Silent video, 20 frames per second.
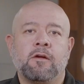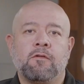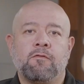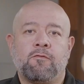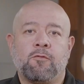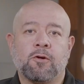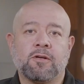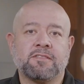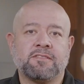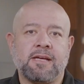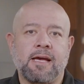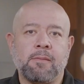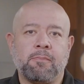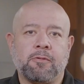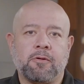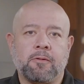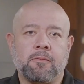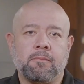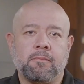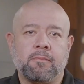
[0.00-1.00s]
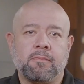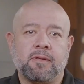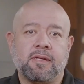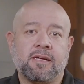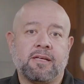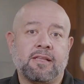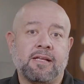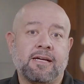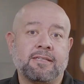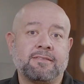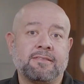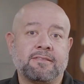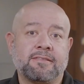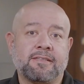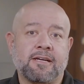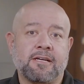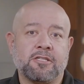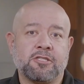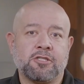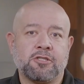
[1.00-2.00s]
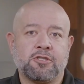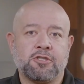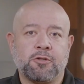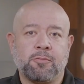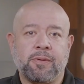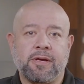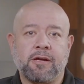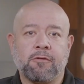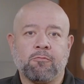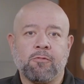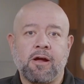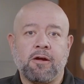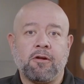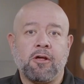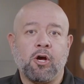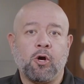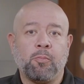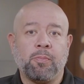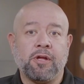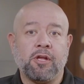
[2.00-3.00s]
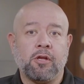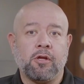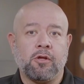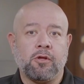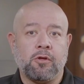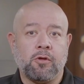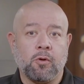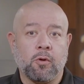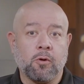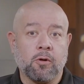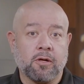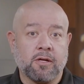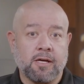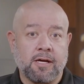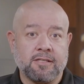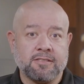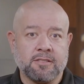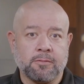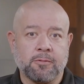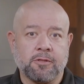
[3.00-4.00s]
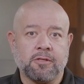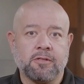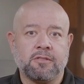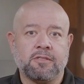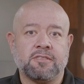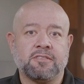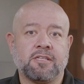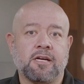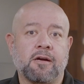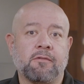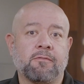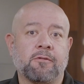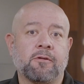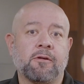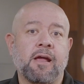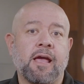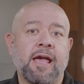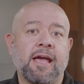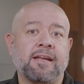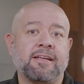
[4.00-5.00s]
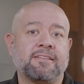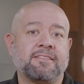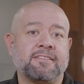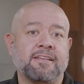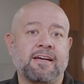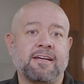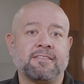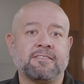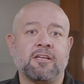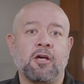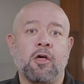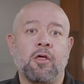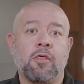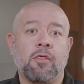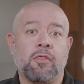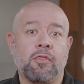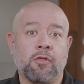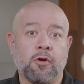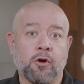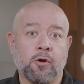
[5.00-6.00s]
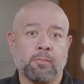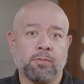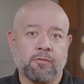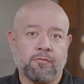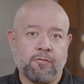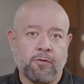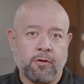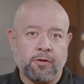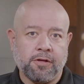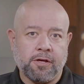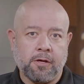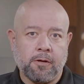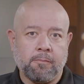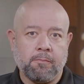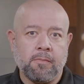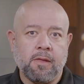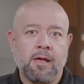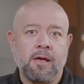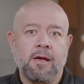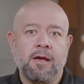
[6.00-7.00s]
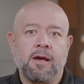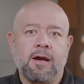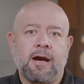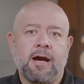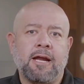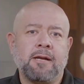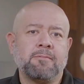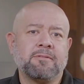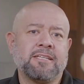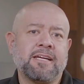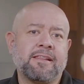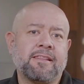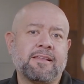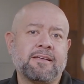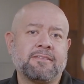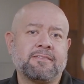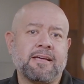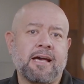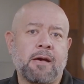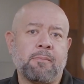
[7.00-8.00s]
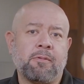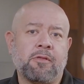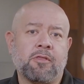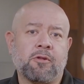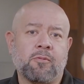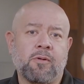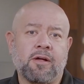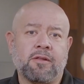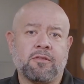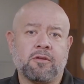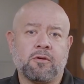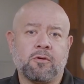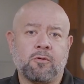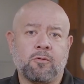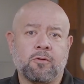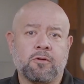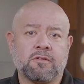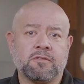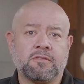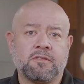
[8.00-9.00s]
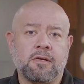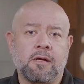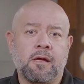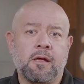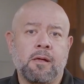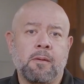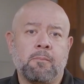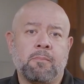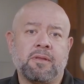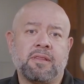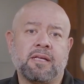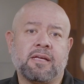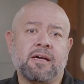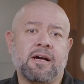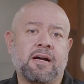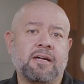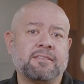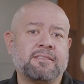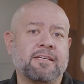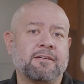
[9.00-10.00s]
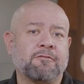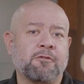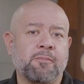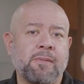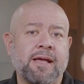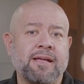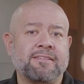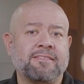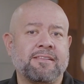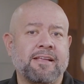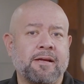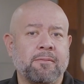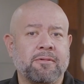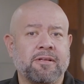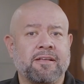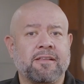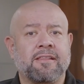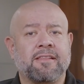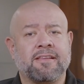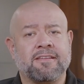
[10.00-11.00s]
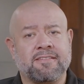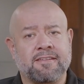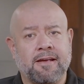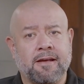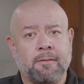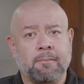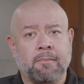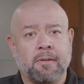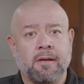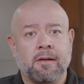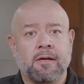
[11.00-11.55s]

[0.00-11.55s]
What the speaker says: For example, the class discussion should be around helping your customer discover and assess their portfolio. Items like this happen throughout the course, but the content remains namely the same.